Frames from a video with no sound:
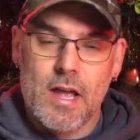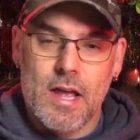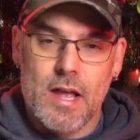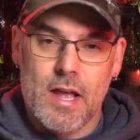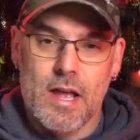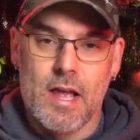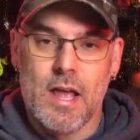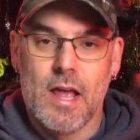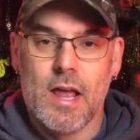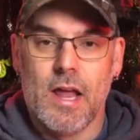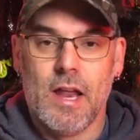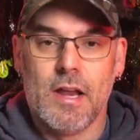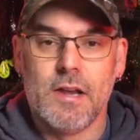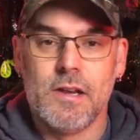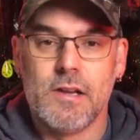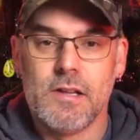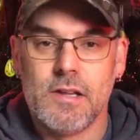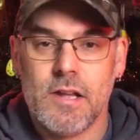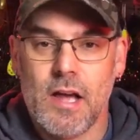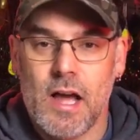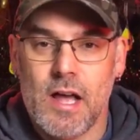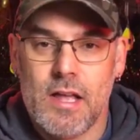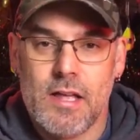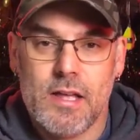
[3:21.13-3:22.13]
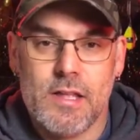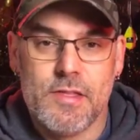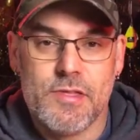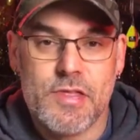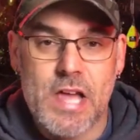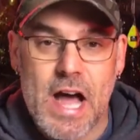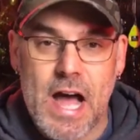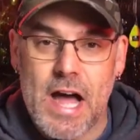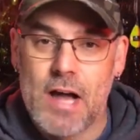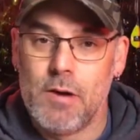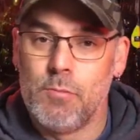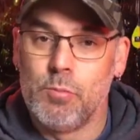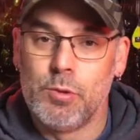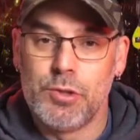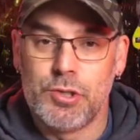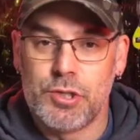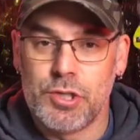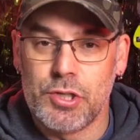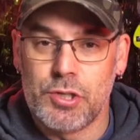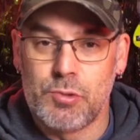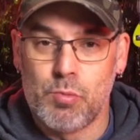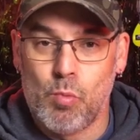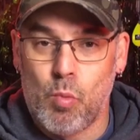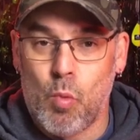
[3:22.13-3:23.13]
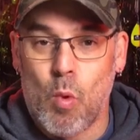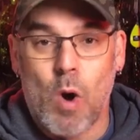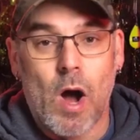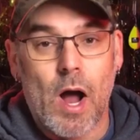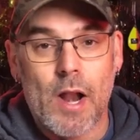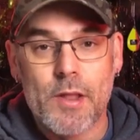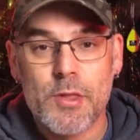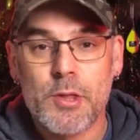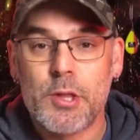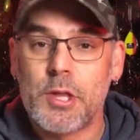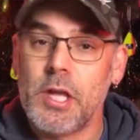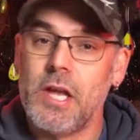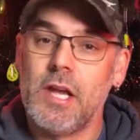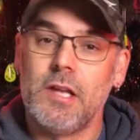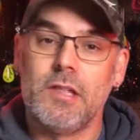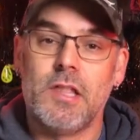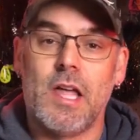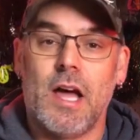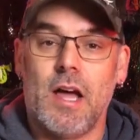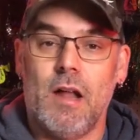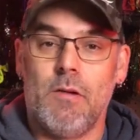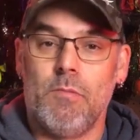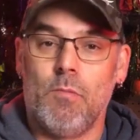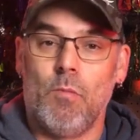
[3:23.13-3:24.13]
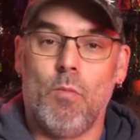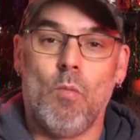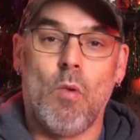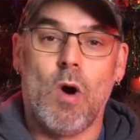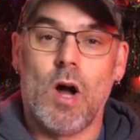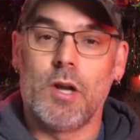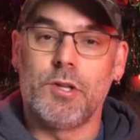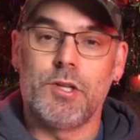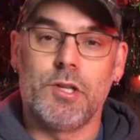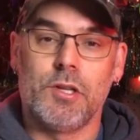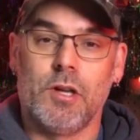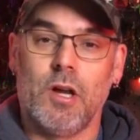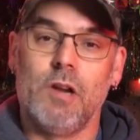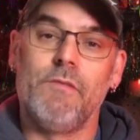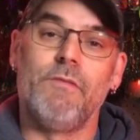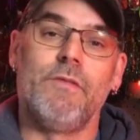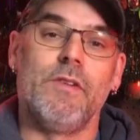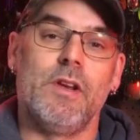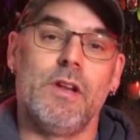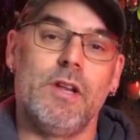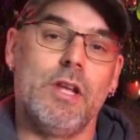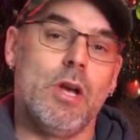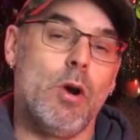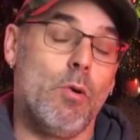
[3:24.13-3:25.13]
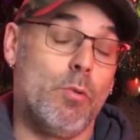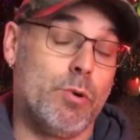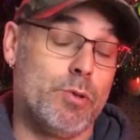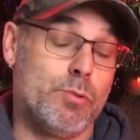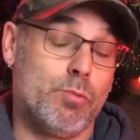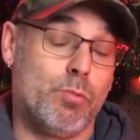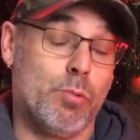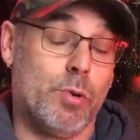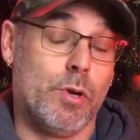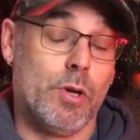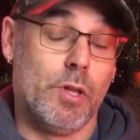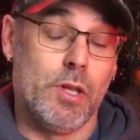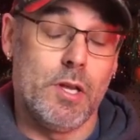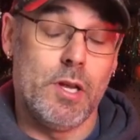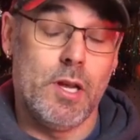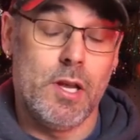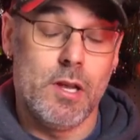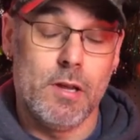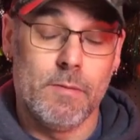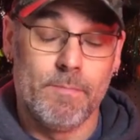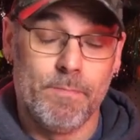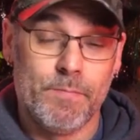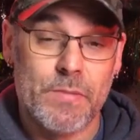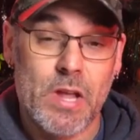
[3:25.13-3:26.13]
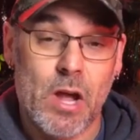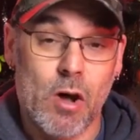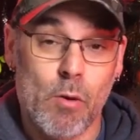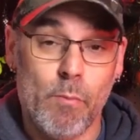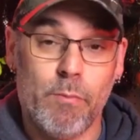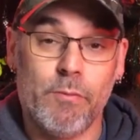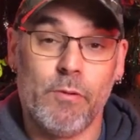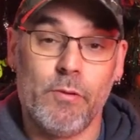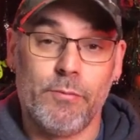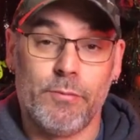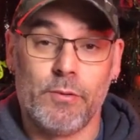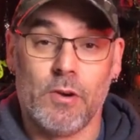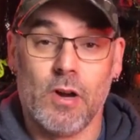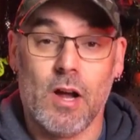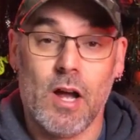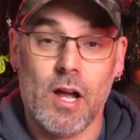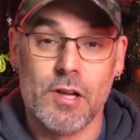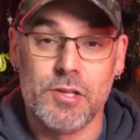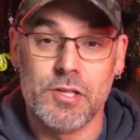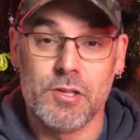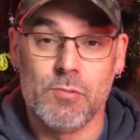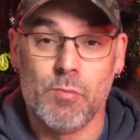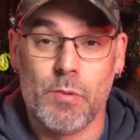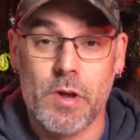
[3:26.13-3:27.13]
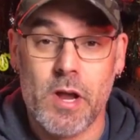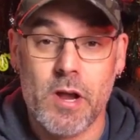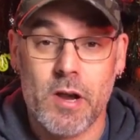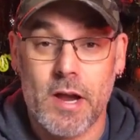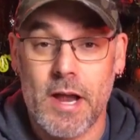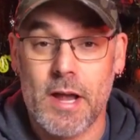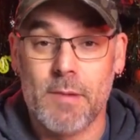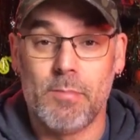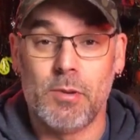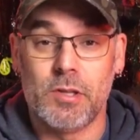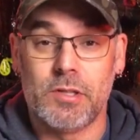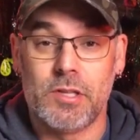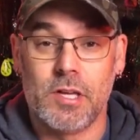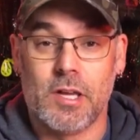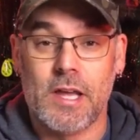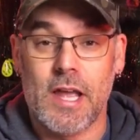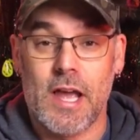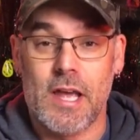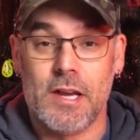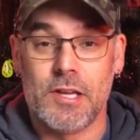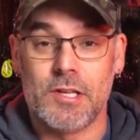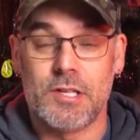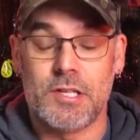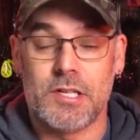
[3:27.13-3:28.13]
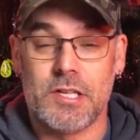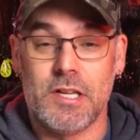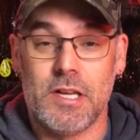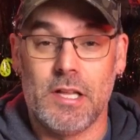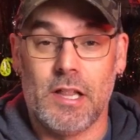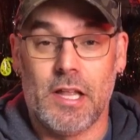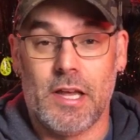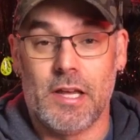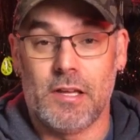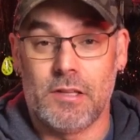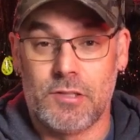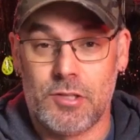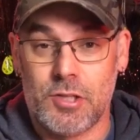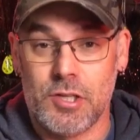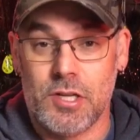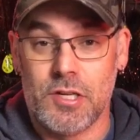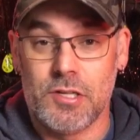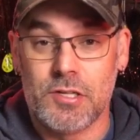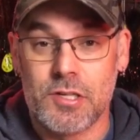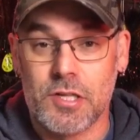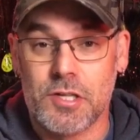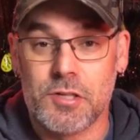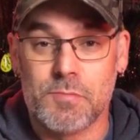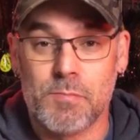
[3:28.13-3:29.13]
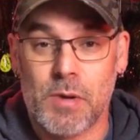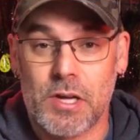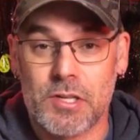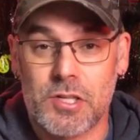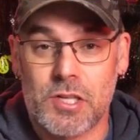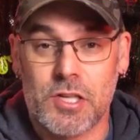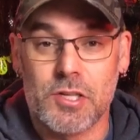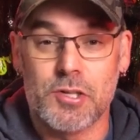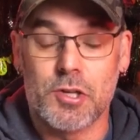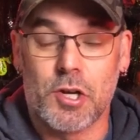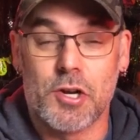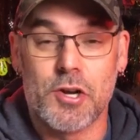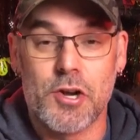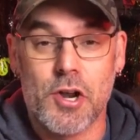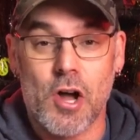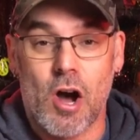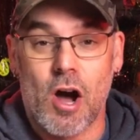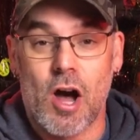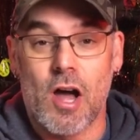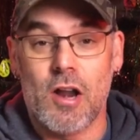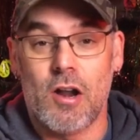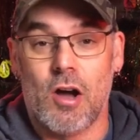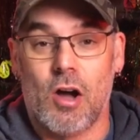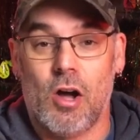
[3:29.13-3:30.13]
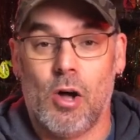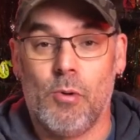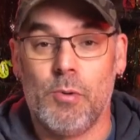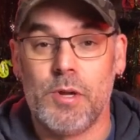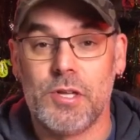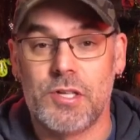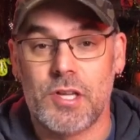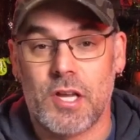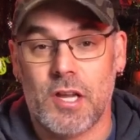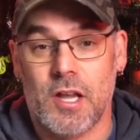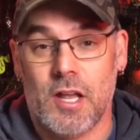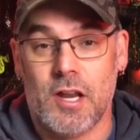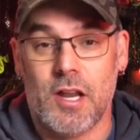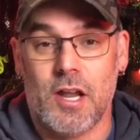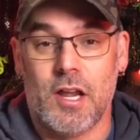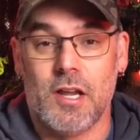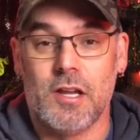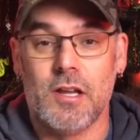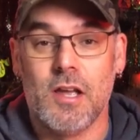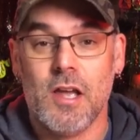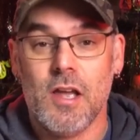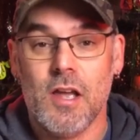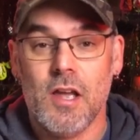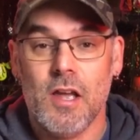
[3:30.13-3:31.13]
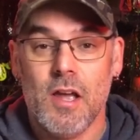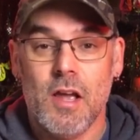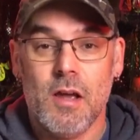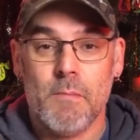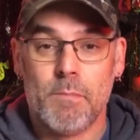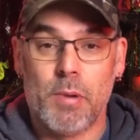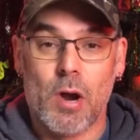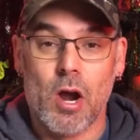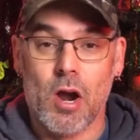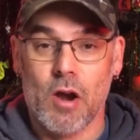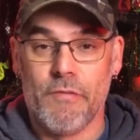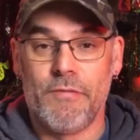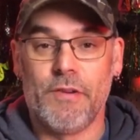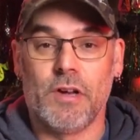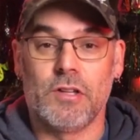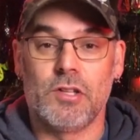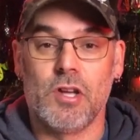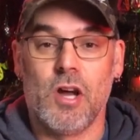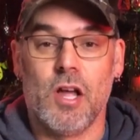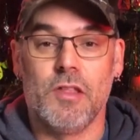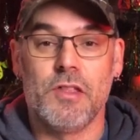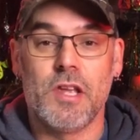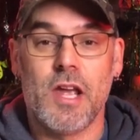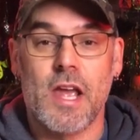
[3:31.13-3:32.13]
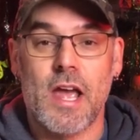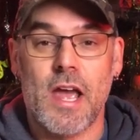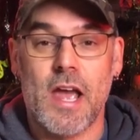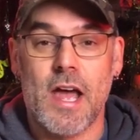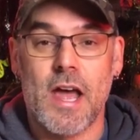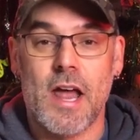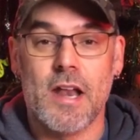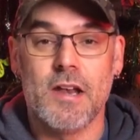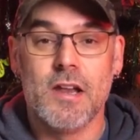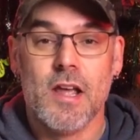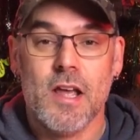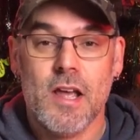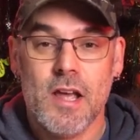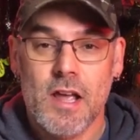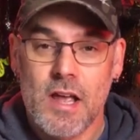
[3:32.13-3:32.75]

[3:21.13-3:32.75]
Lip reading: And that was just one thing that watching on video was really helpful for us. And we were able to kind of see, like, geez, these muskies are not always hitting perfect on the head.